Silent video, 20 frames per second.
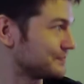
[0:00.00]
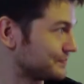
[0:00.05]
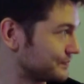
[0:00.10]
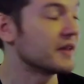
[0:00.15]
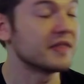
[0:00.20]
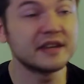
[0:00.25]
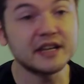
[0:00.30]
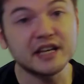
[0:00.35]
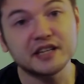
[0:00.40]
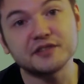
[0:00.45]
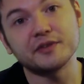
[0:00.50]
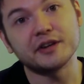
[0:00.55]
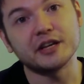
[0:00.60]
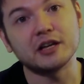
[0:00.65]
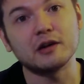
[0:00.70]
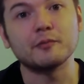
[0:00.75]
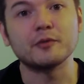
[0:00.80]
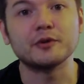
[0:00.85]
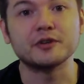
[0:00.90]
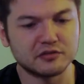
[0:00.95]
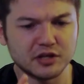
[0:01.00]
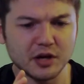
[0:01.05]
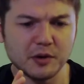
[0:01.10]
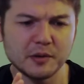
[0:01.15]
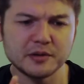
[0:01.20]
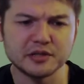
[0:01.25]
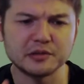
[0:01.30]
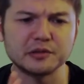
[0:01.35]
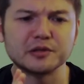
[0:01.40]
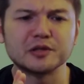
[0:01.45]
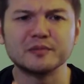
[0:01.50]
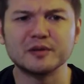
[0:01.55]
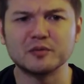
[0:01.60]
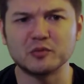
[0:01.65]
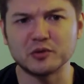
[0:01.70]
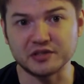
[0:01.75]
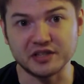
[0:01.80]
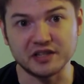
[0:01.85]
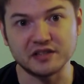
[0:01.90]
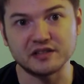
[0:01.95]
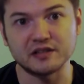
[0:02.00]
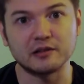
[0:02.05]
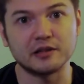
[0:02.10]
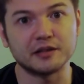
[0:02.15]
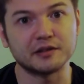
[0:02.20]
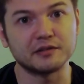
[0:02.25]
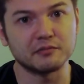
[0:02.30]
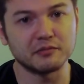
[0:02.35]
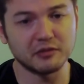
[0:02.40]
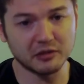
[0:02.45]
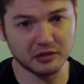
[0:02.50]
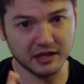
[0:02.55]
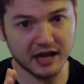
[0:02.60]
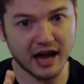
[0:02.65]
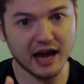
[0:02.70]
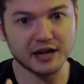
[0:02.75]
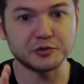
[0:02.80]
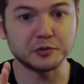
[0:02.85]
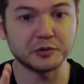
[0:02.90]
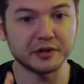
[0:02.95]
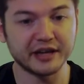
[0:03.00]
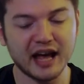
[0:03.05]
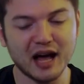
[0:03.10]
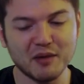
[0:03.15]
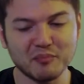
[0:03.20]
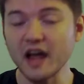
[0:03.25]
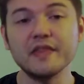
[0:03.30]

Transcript: In the next video, I'm going to go into a little bit more detail on the actual gap,